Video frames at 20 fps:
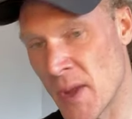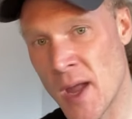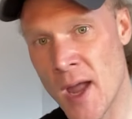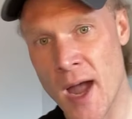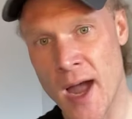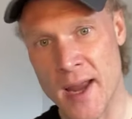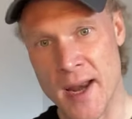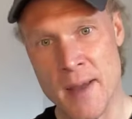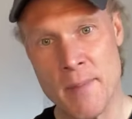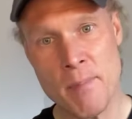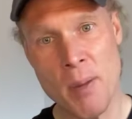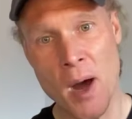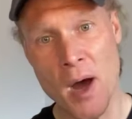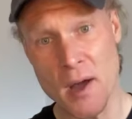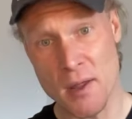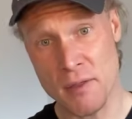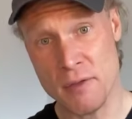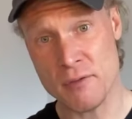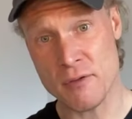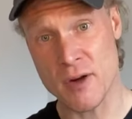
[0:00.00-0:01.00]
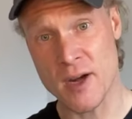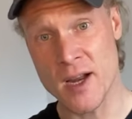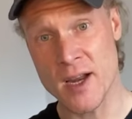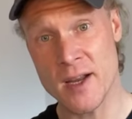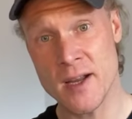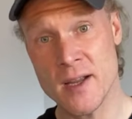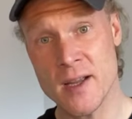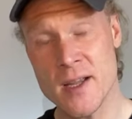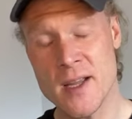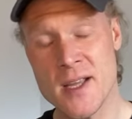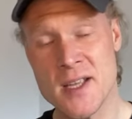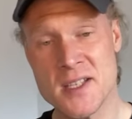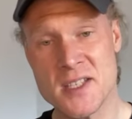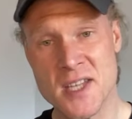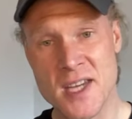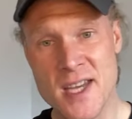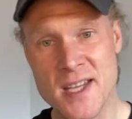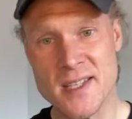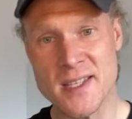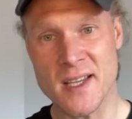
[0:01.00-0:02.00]
And then part three,
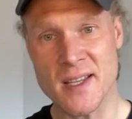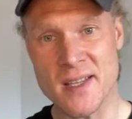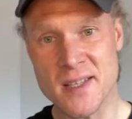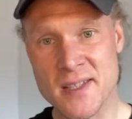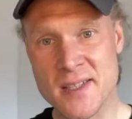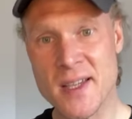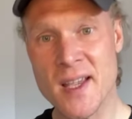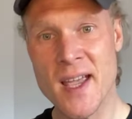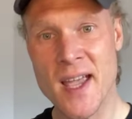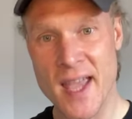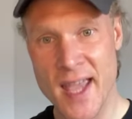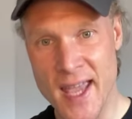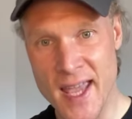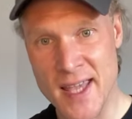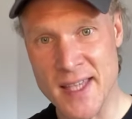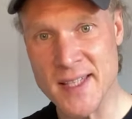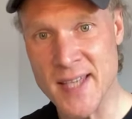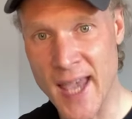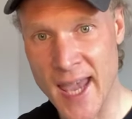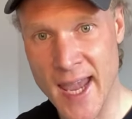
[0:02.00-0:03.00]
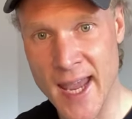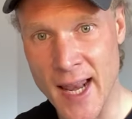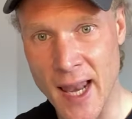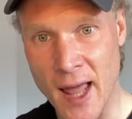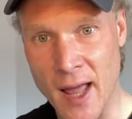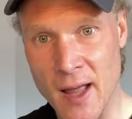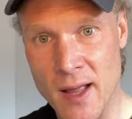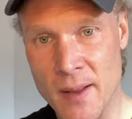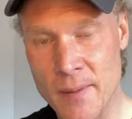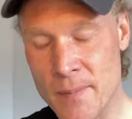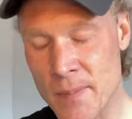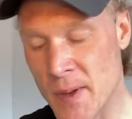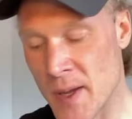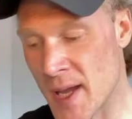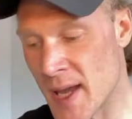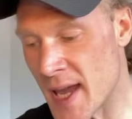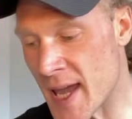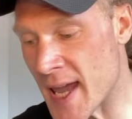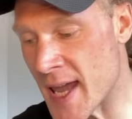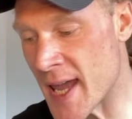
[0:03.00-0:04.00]
Jesus is healer.
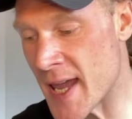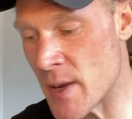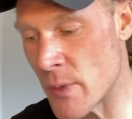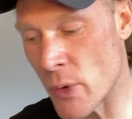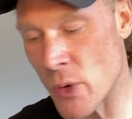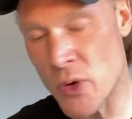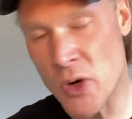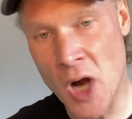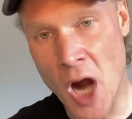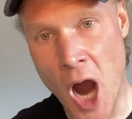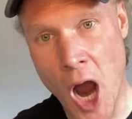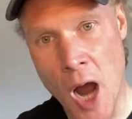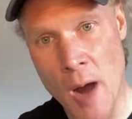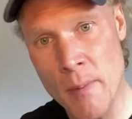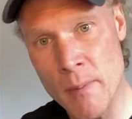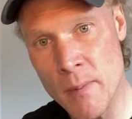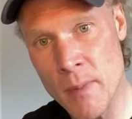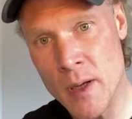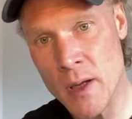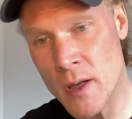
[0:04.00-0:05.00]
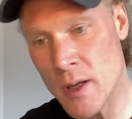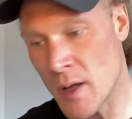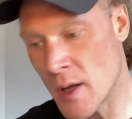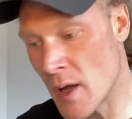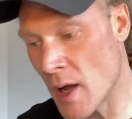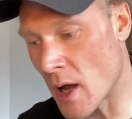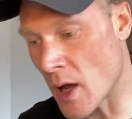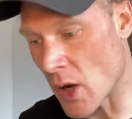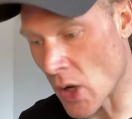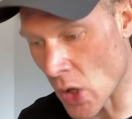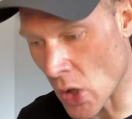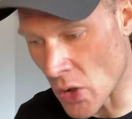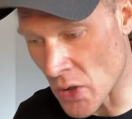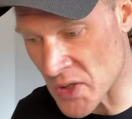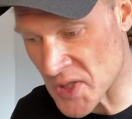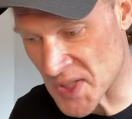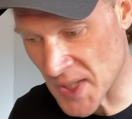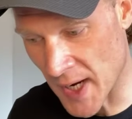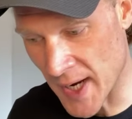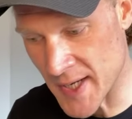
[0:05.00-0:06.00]
He will come
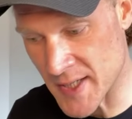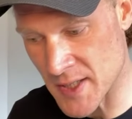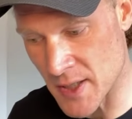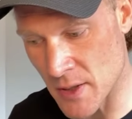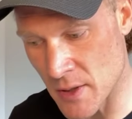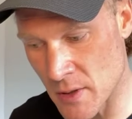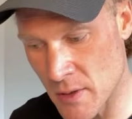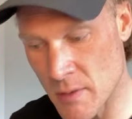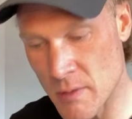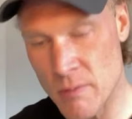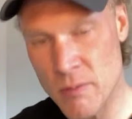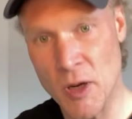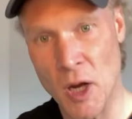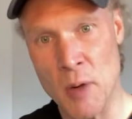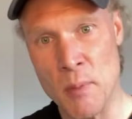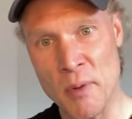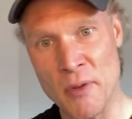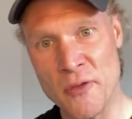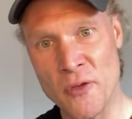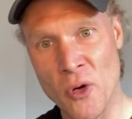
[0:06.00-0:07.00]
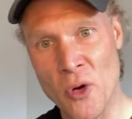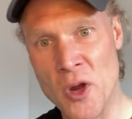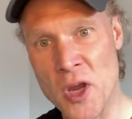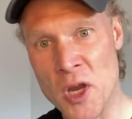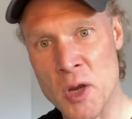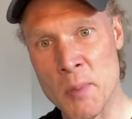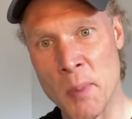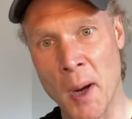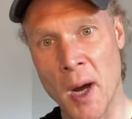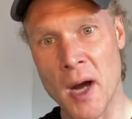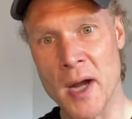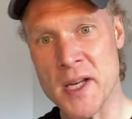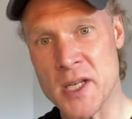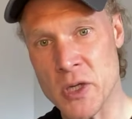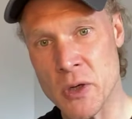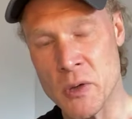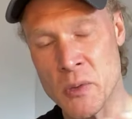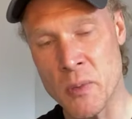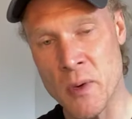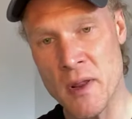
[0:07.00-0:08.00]
alongside you, go before you, behind
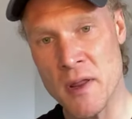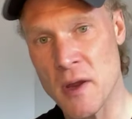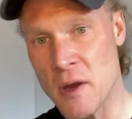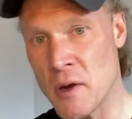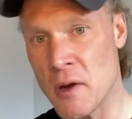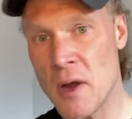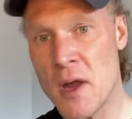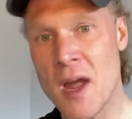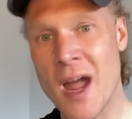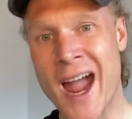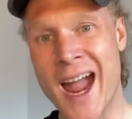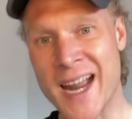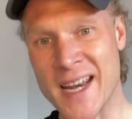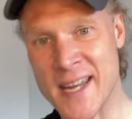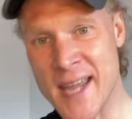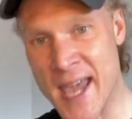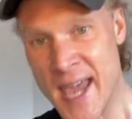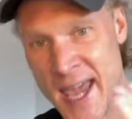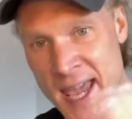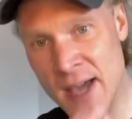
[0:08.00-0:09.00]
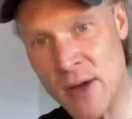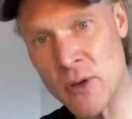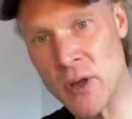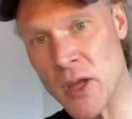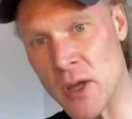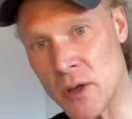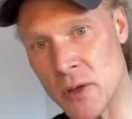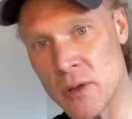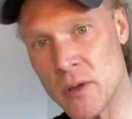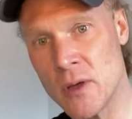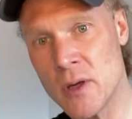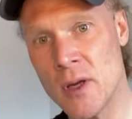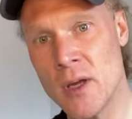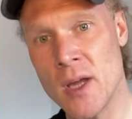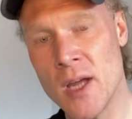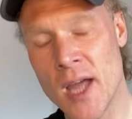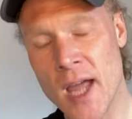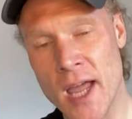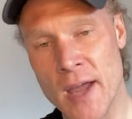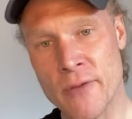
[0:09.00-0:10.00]
you, and with you, and heal you
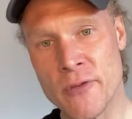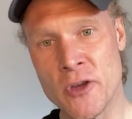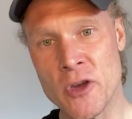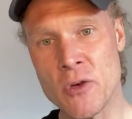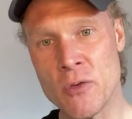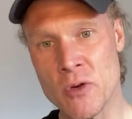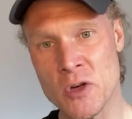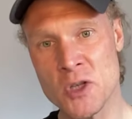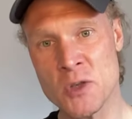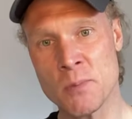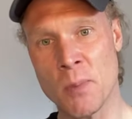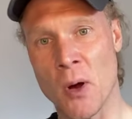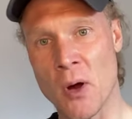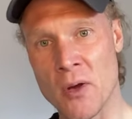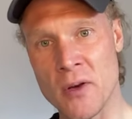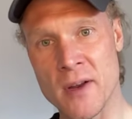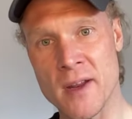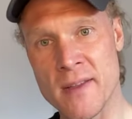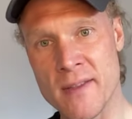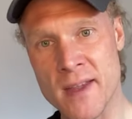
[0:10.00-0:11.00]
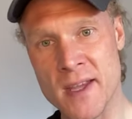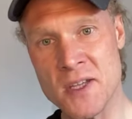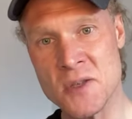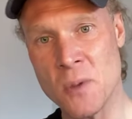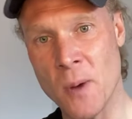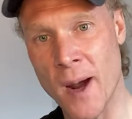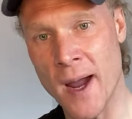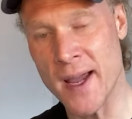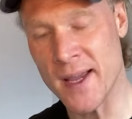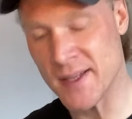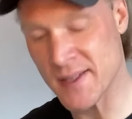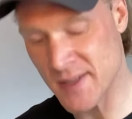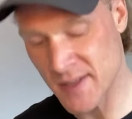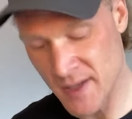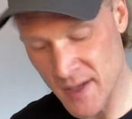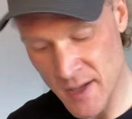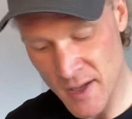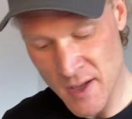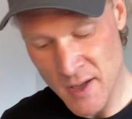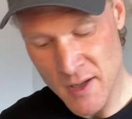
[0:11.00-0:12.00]
if you respond in these ways.
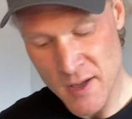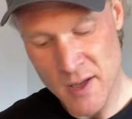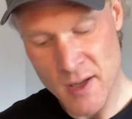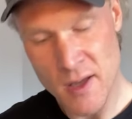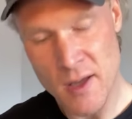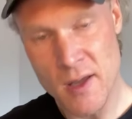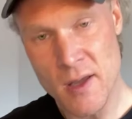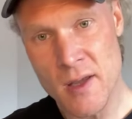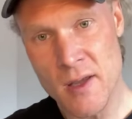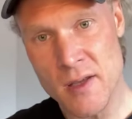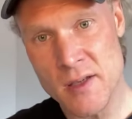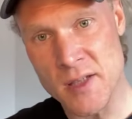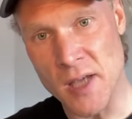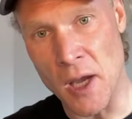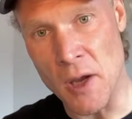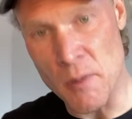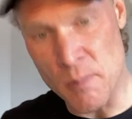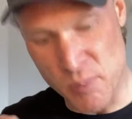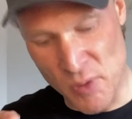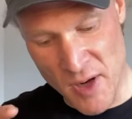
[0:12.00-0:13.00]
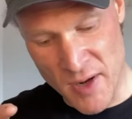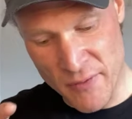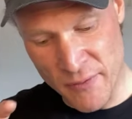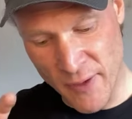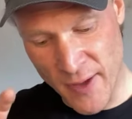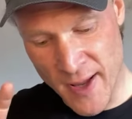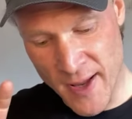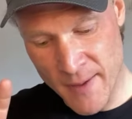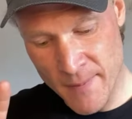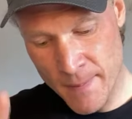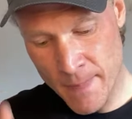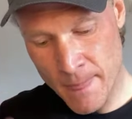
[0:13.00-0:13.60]
So briefly,